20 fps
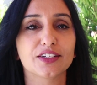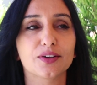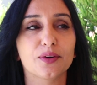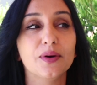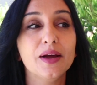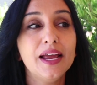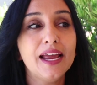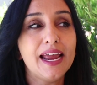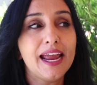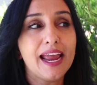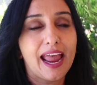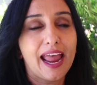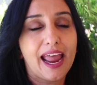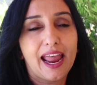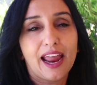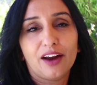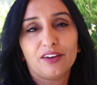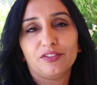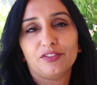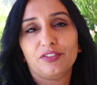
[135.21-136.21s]
So
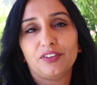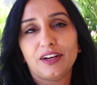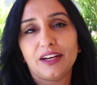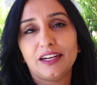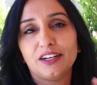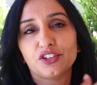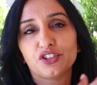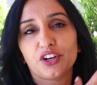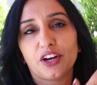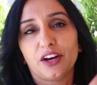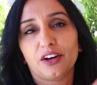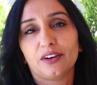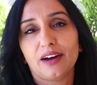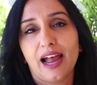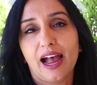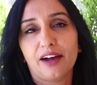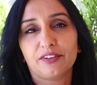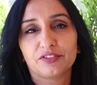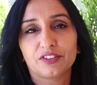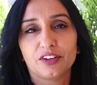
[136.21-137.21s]
every chair
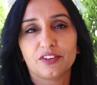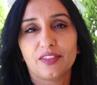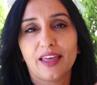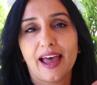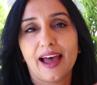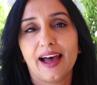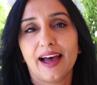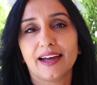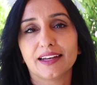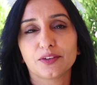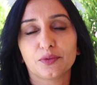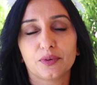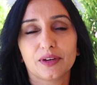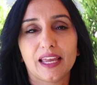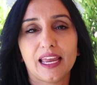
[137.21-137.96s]
after that